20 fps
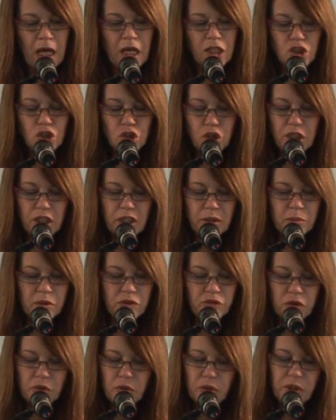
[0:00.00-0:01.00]
I dream
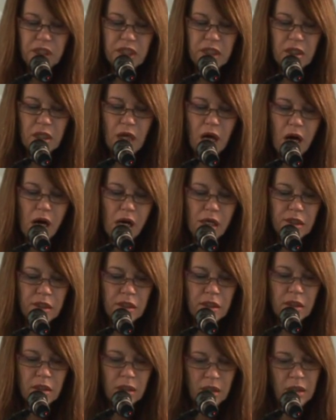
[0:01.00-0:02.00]
of a green
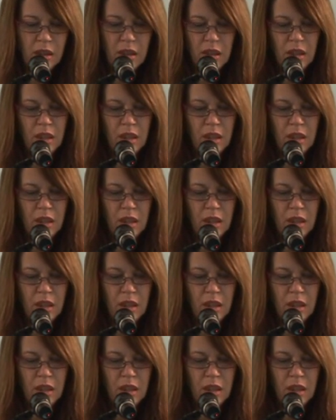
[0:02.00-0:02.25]
garden